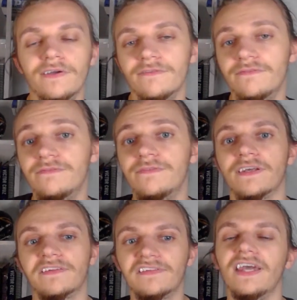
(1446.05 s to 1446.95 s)

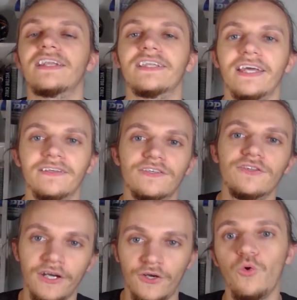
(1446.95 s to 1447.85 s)
fixed and get
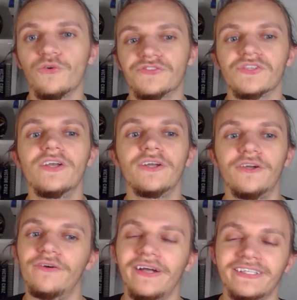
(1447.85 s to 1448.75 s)
the course
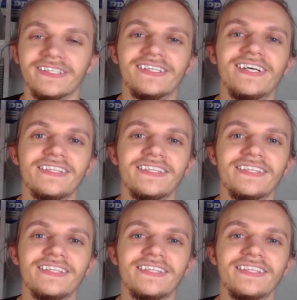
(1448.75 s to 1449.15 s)
corrected.